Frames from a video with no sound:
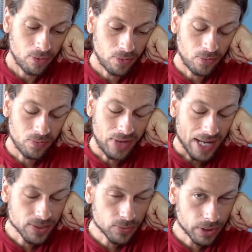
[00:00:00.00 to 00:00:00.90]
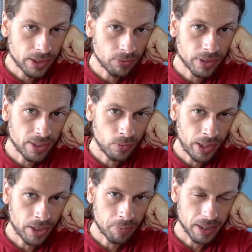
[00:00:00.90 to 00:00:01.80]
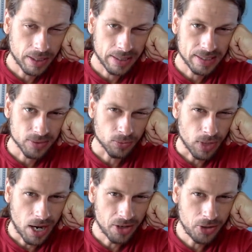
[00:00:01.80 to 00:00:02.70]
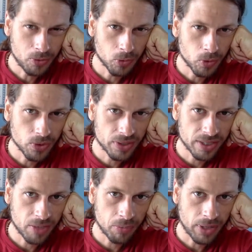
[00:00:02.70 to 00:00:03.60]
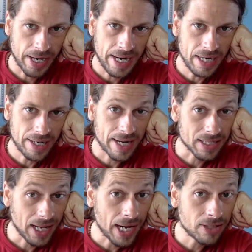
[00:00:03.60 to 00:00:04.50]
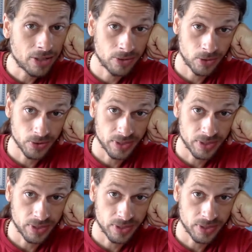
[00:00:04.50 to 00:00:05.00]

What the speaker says: That's really, really weird, because Rahu rules the number 8 and Ketu rules the